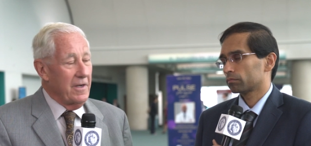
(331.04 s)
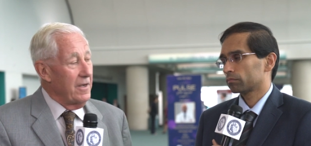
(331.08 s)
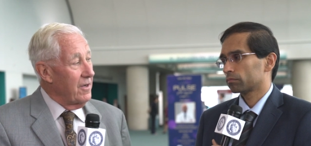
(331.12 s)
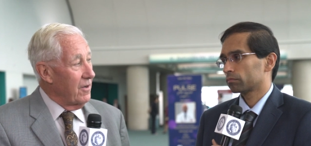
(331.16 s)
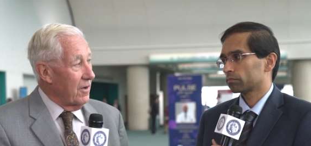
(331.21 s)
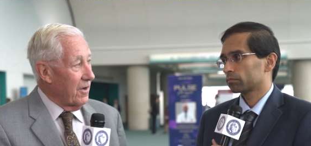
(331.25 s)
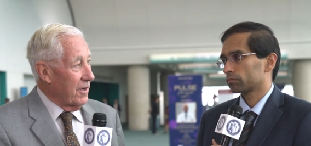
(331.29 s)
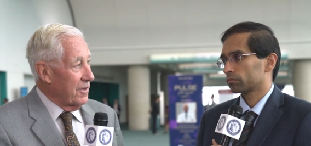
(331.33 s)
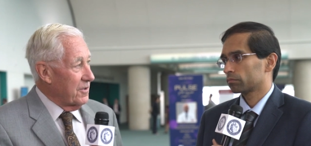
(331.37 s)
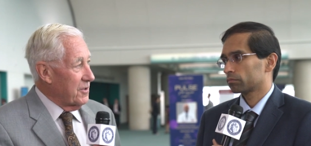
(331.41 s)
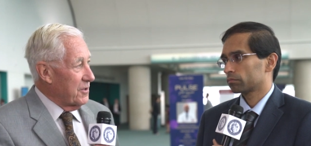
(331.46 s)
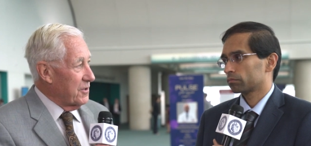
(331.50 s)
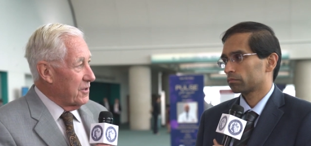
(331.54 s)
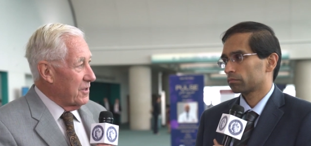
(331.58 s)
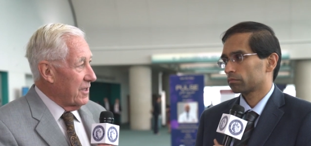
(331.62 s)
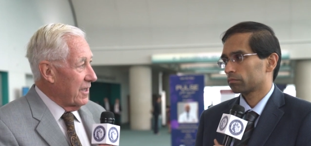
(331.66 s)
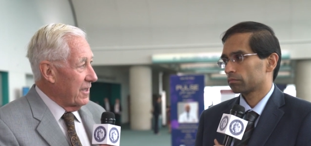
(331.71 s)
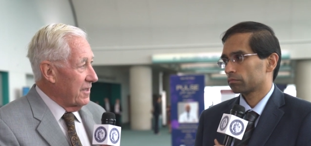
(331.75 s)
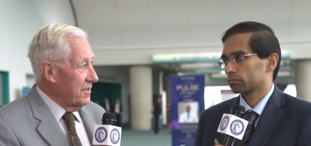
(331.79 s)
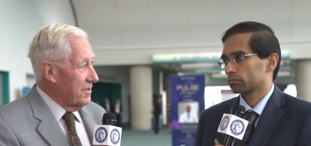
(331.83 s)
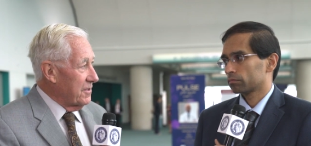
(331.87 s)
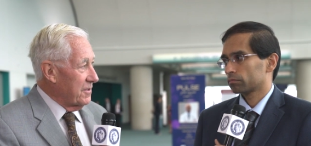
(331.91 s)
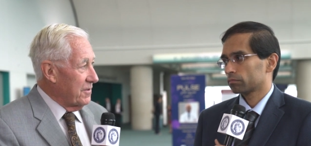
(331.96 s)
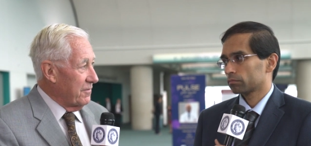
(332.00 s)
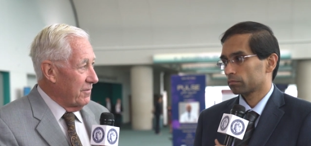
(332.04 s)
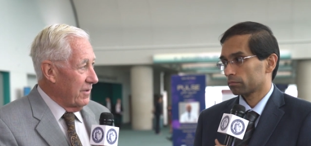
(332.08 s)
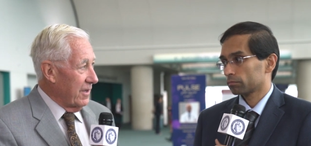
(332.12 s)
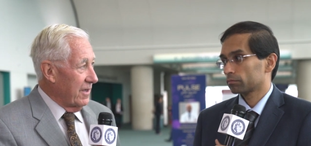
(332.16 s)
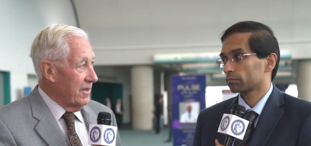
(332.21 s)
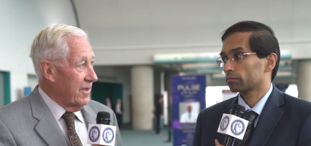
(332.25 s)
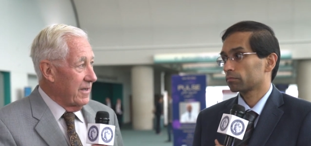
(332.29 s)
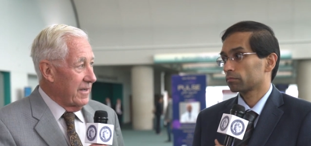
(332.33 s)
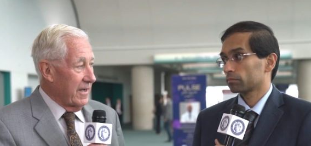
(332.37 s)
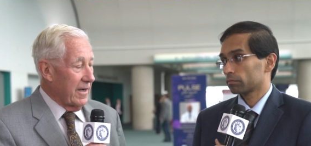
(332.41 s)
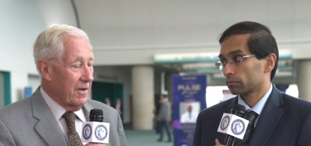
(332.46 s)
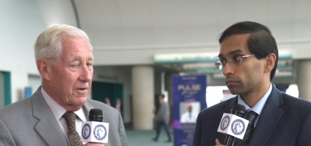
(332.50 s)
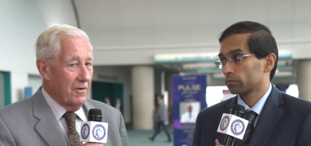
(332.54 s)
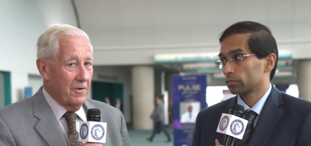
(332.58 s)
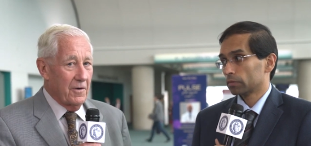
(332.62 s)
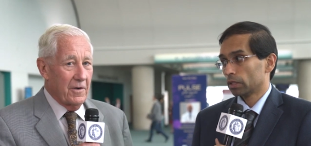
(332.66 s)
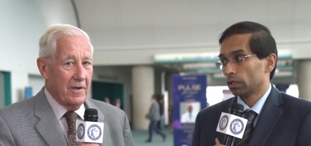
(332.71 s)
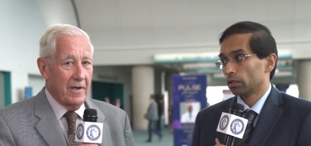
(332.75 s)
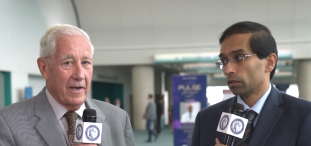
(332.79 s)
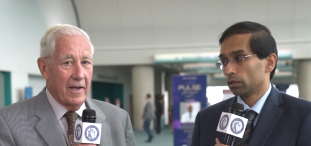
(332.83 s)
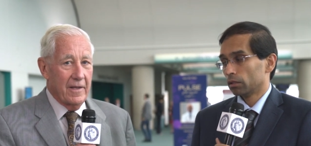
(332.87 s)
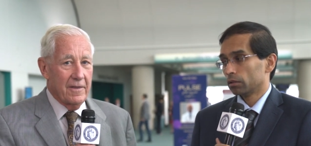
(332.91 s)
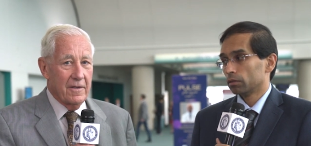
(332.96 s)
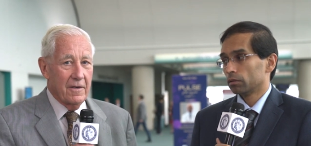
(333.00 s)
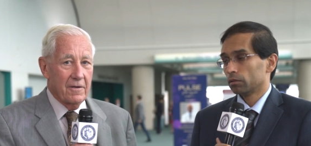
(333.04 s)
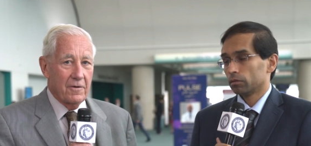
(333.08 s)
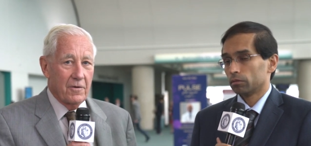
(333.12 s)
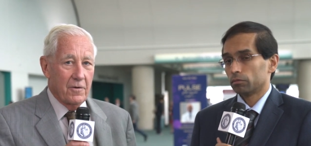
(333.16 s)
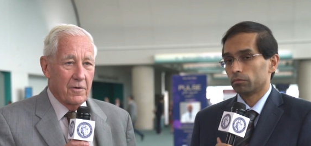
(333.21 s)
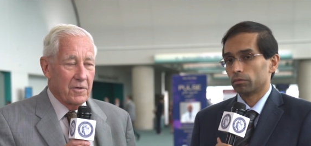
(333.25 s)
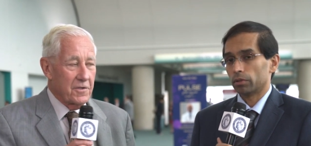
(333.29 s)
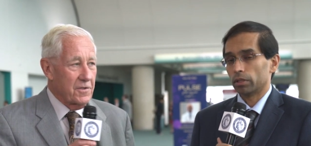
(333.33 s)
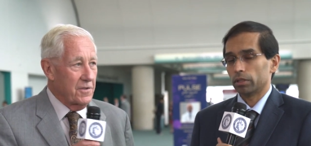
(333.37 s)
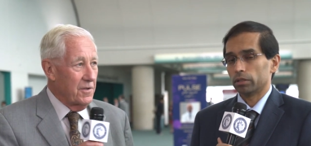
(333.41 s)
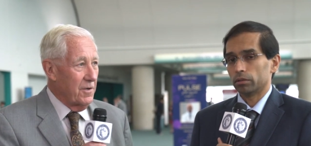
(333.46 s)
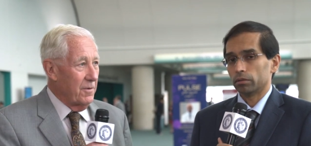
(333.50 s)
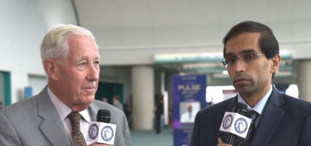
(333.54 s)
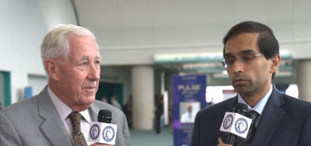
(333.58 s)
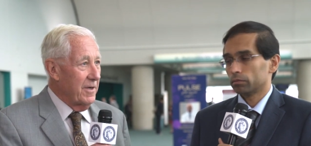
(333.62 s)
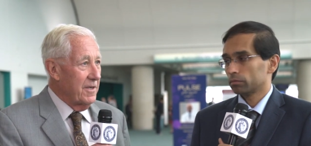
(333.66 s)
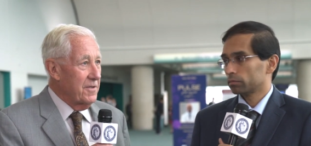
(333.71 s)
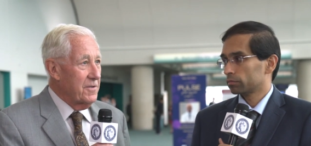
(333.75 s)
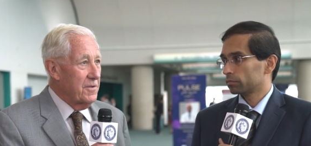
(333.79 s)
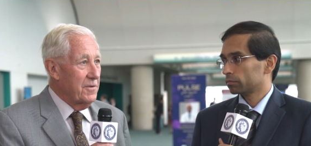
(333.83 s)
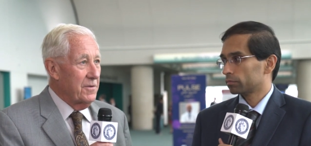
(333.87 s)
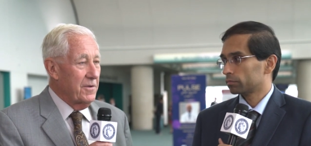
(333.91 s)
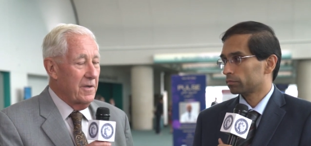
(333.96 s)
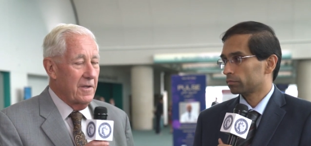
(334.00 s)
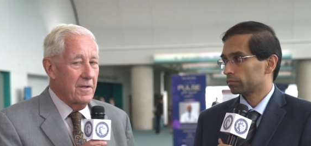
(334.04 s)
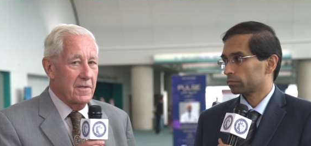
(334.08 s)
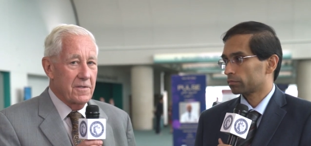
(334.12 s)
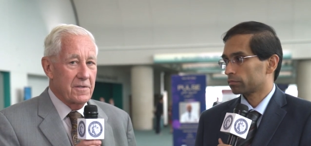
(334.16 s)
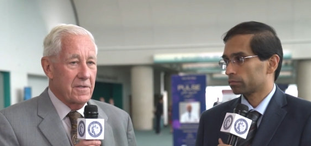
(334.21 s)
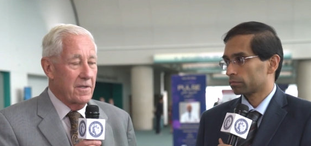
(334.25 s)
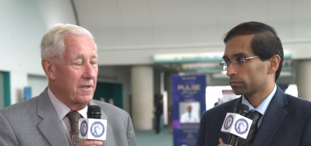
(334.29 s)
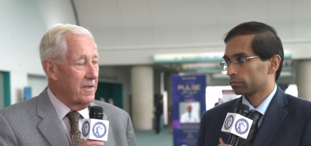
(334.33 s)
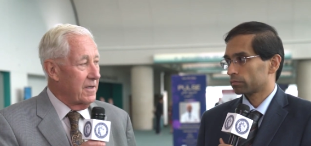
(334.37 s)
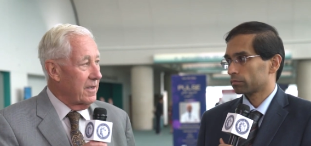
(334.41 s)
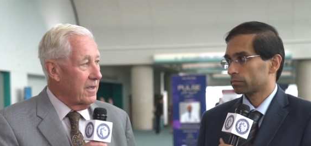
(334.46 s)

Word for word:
Speaker 1: need larger studies to really take a look at it. Of course, right. nobody's doing this in the